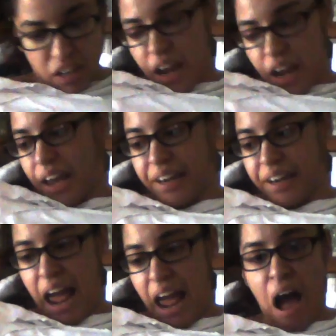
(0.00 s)
And
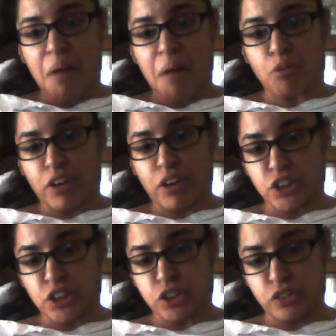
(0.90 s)
now I'm going
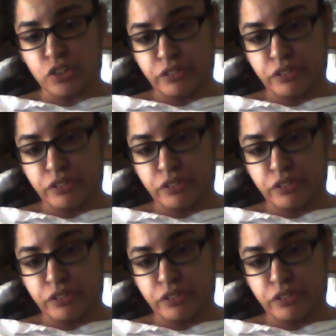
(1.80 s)
to